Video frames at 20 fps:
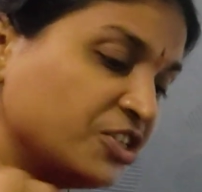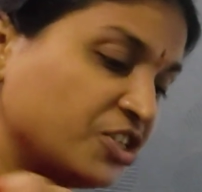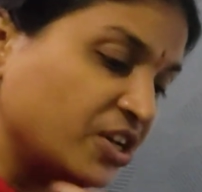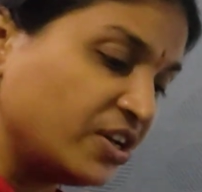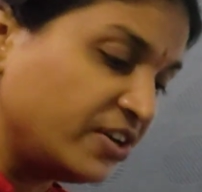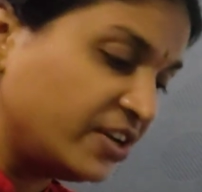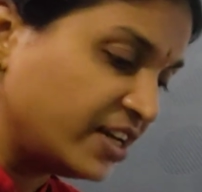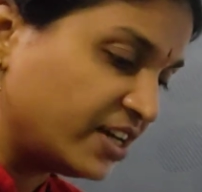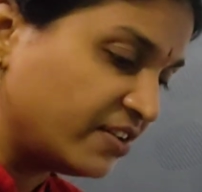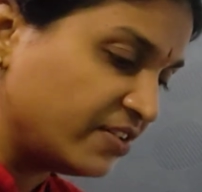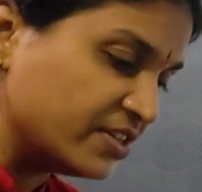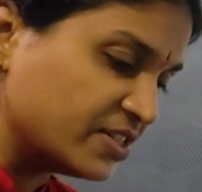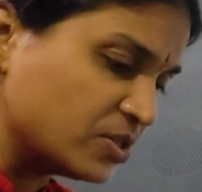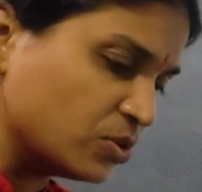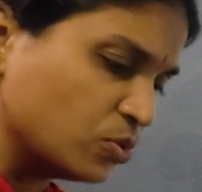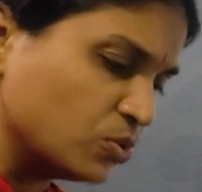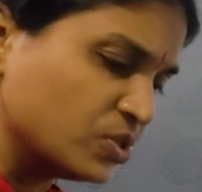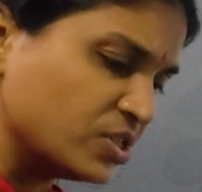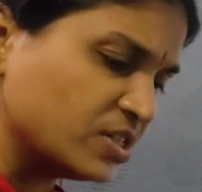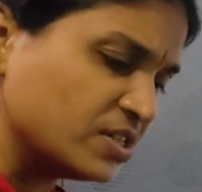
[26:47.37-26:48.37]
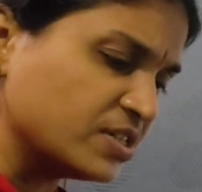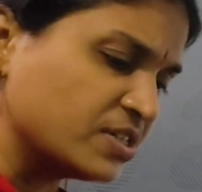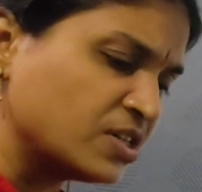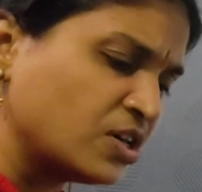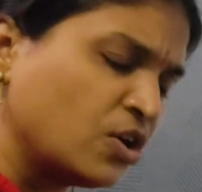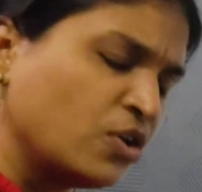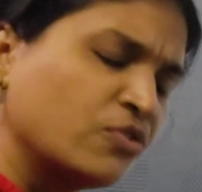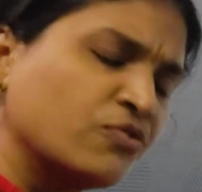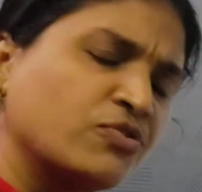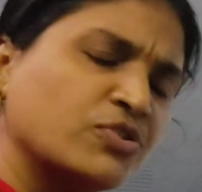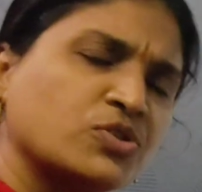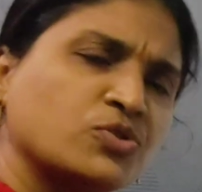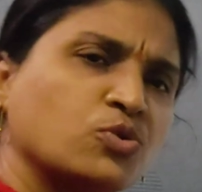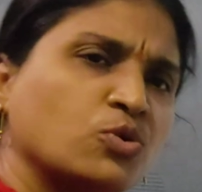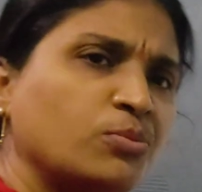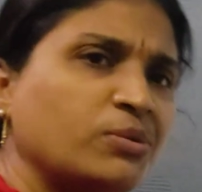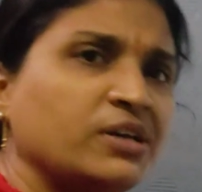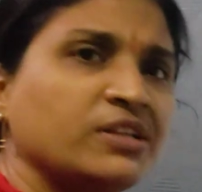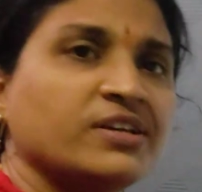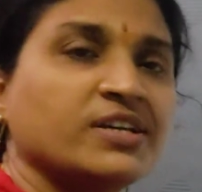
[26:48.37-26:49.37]
genetic resources. For
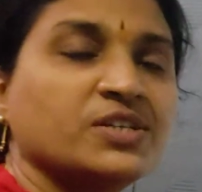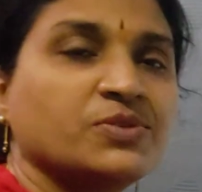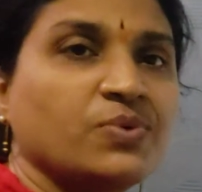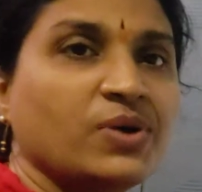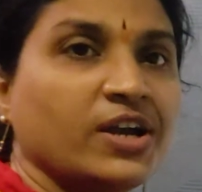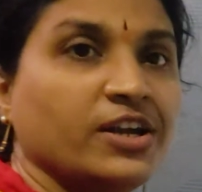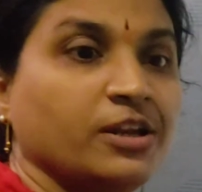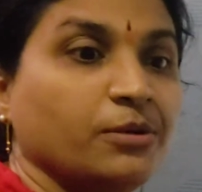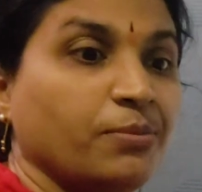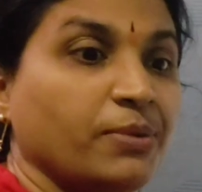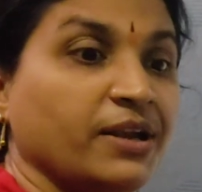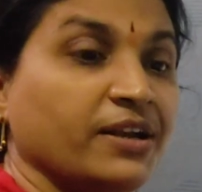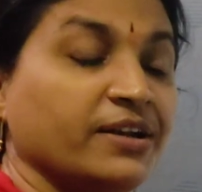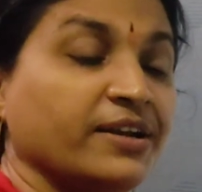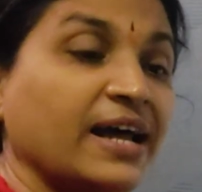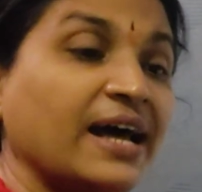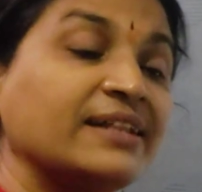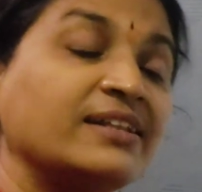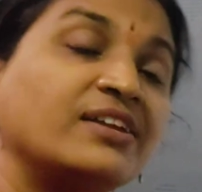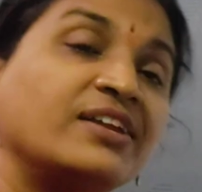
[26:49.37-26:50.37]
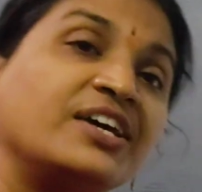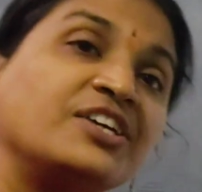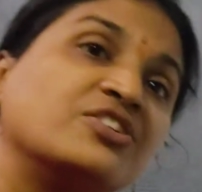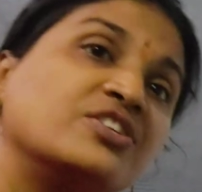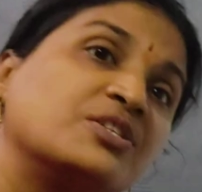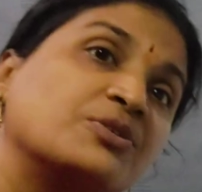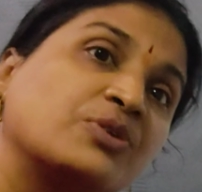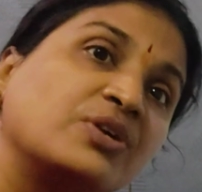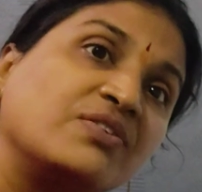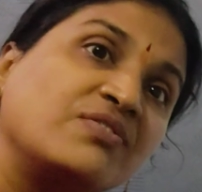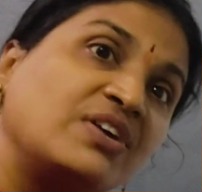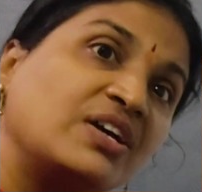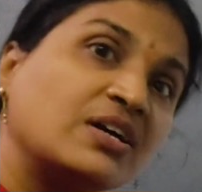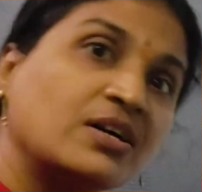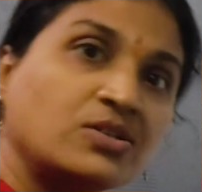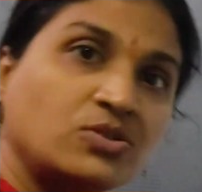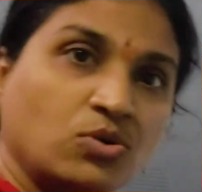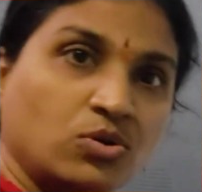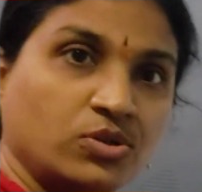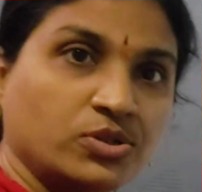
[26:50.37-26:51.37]
so many things we are dependent, and the nature is giving
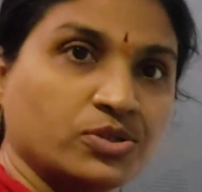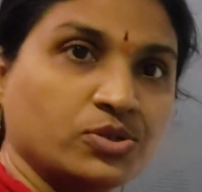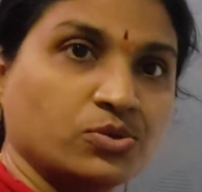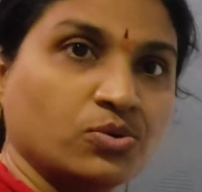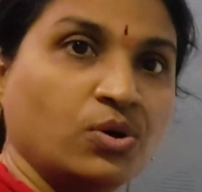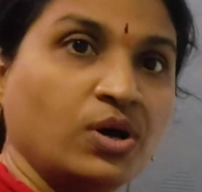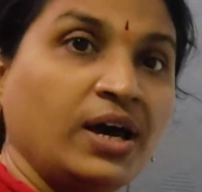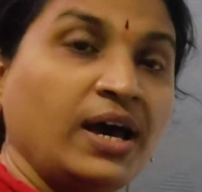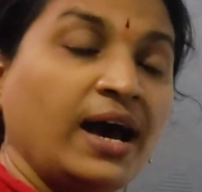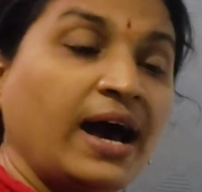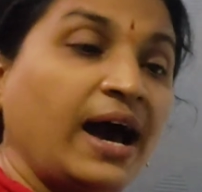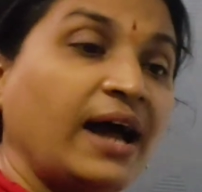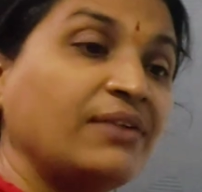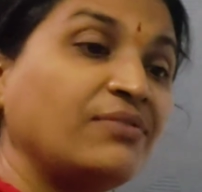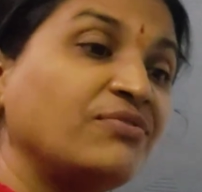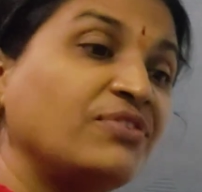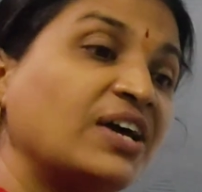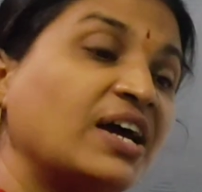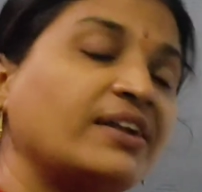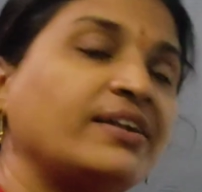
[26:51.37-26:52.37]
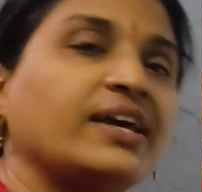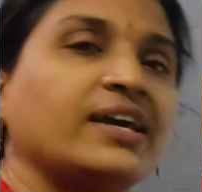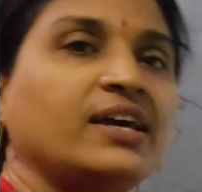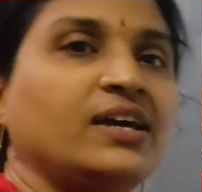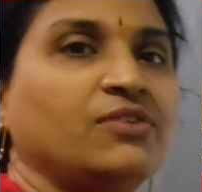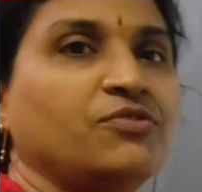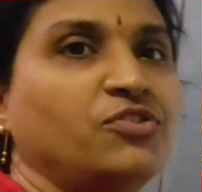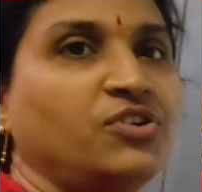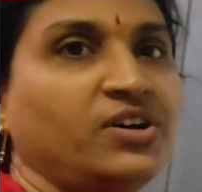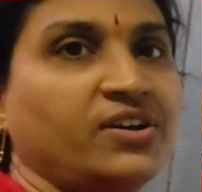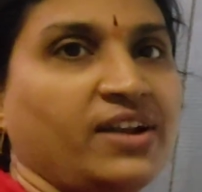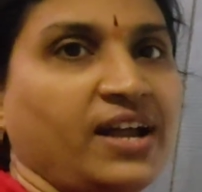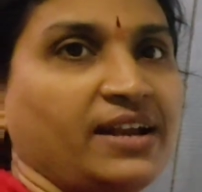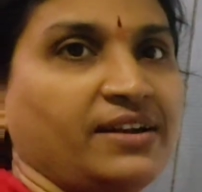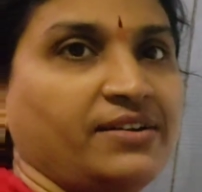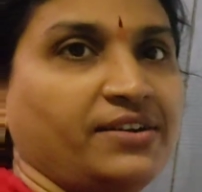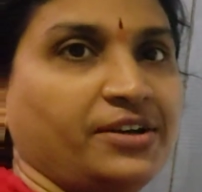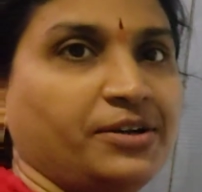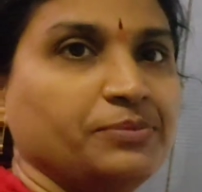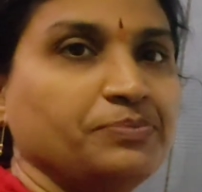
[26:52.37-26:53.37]
us also, and we are taking for
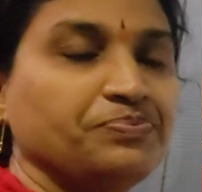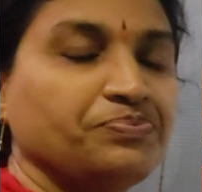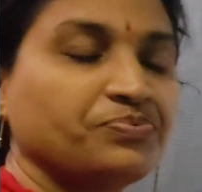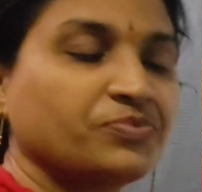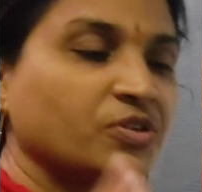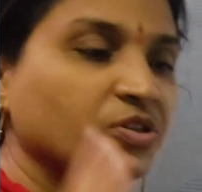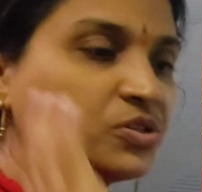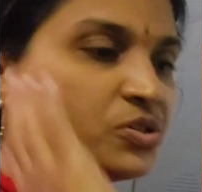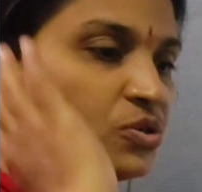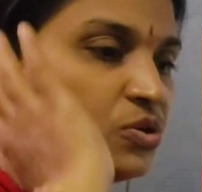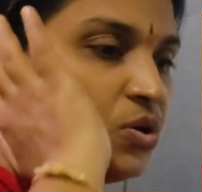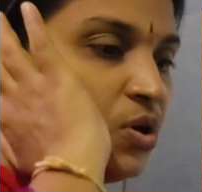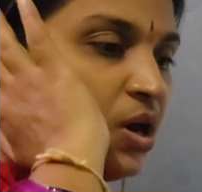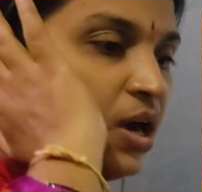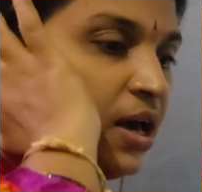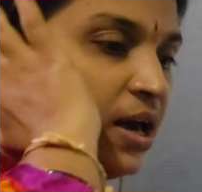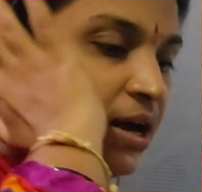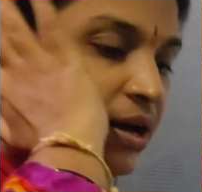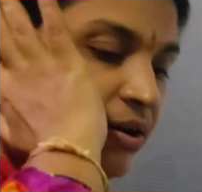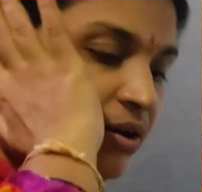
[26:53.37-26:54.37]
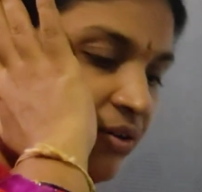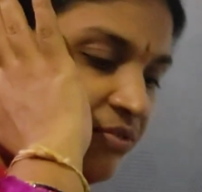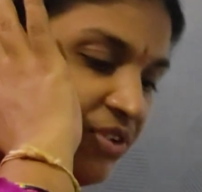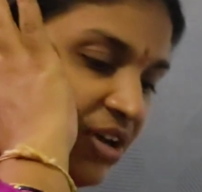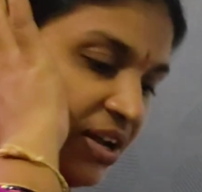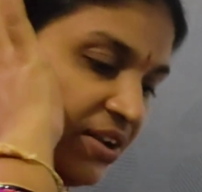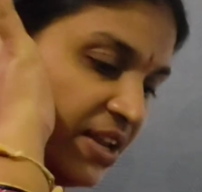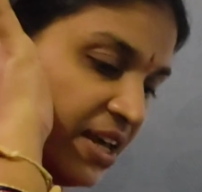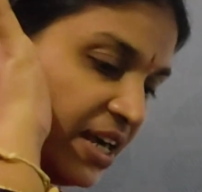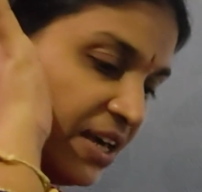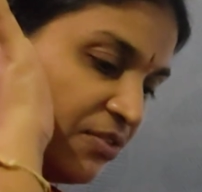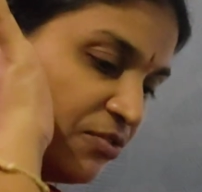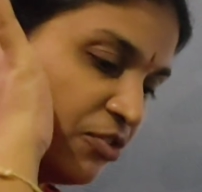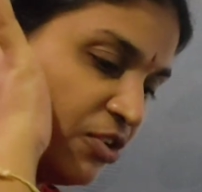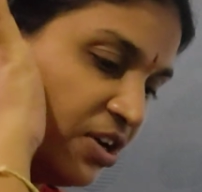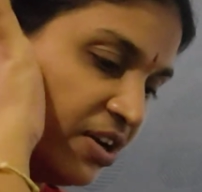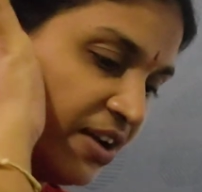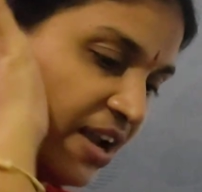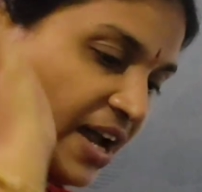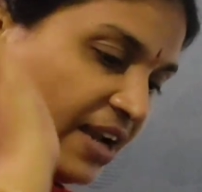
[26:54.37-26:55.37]
granted. So we are taking
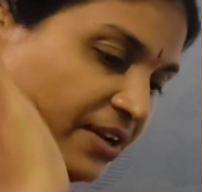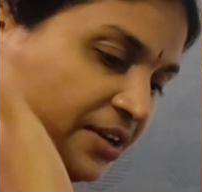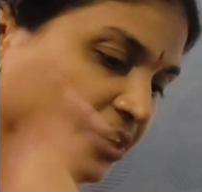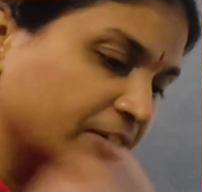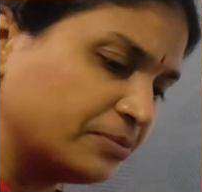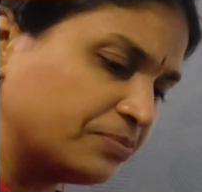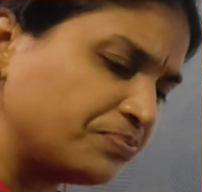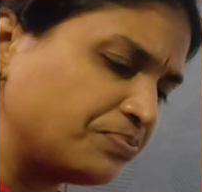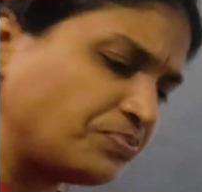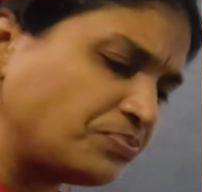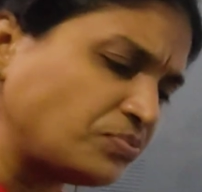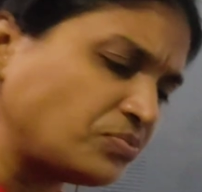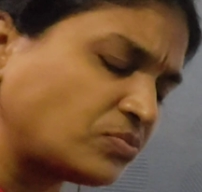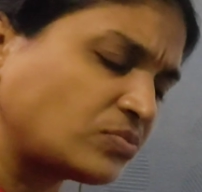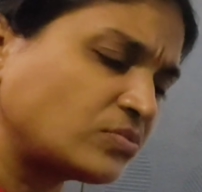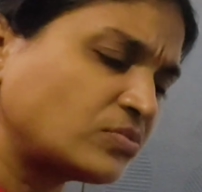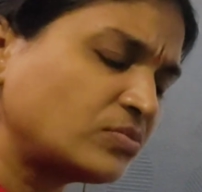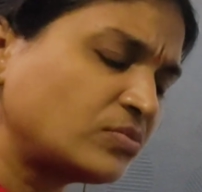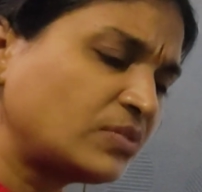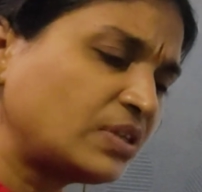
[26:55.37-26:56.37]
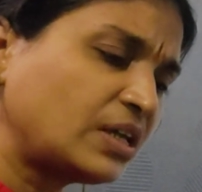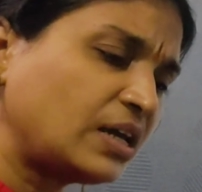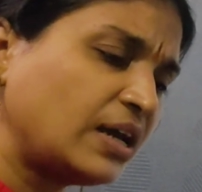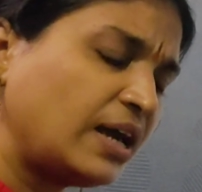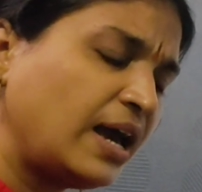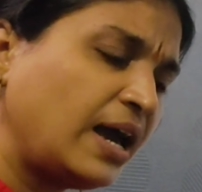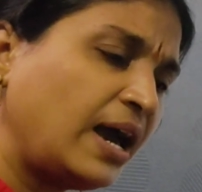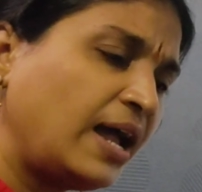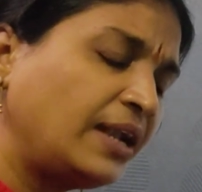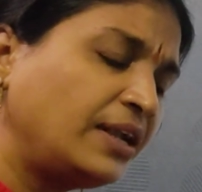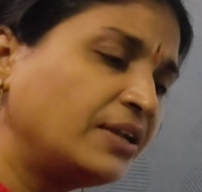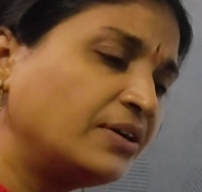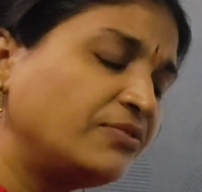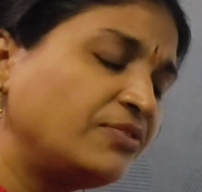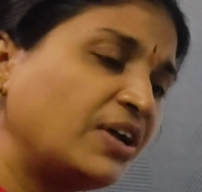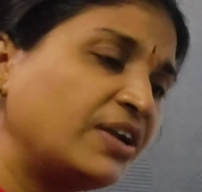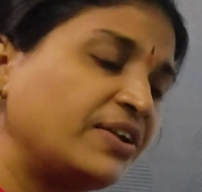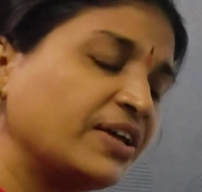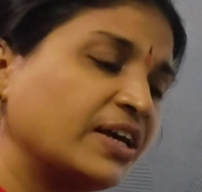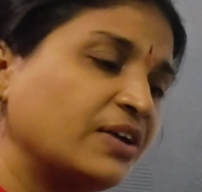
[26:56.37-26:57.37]
for granted, and
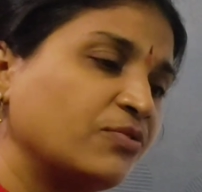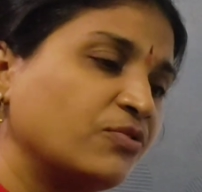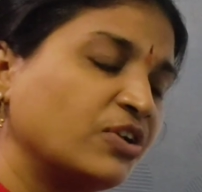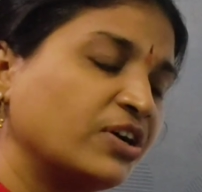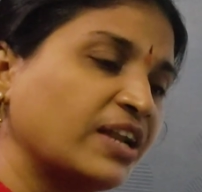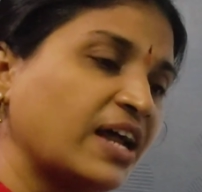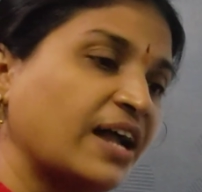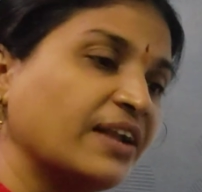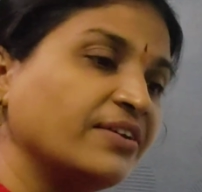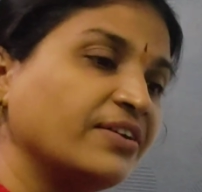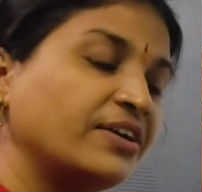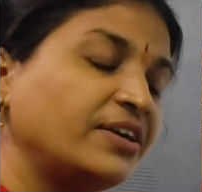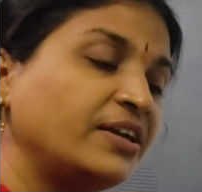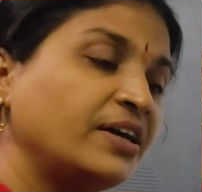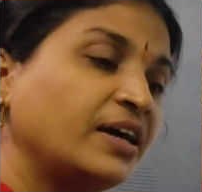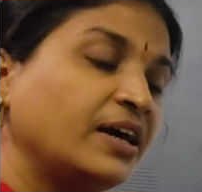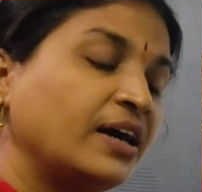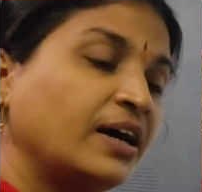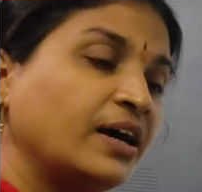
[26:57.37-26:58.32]
we are taking for granted